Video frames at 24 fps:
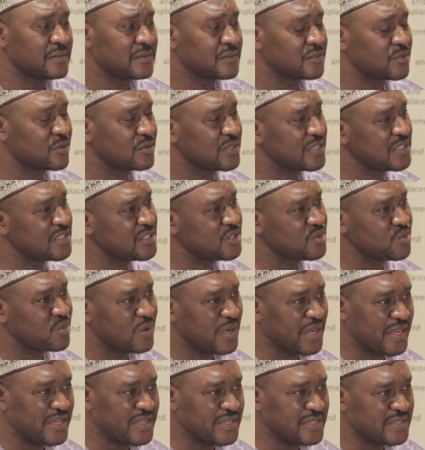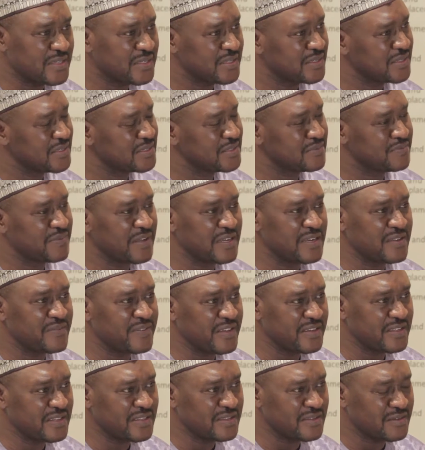So this is why it's very,
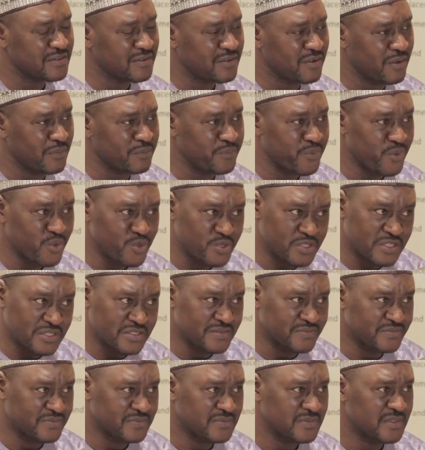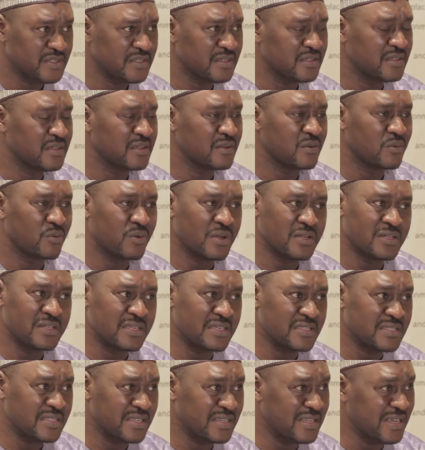very confusing when
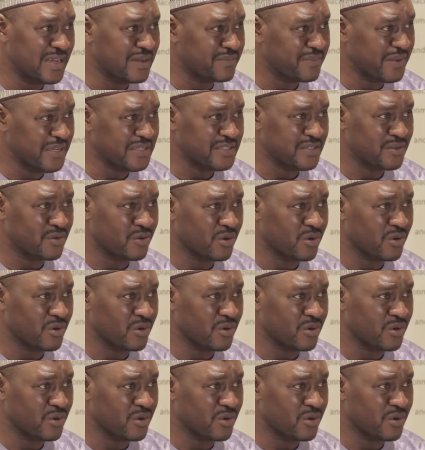they say they are fighting